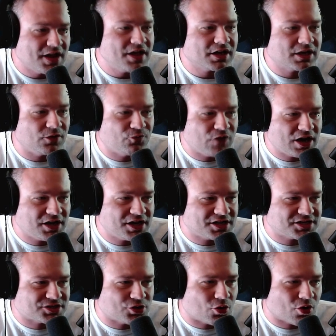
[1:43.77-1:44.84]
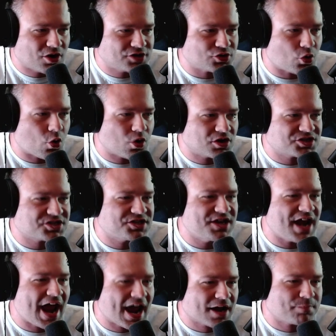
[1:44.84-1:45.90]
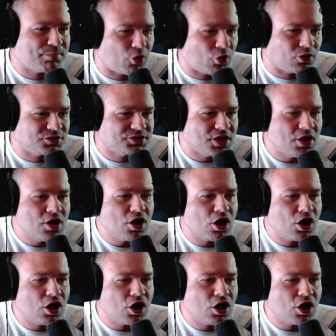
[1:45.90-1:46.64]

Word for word: convenience stores, or snack bowls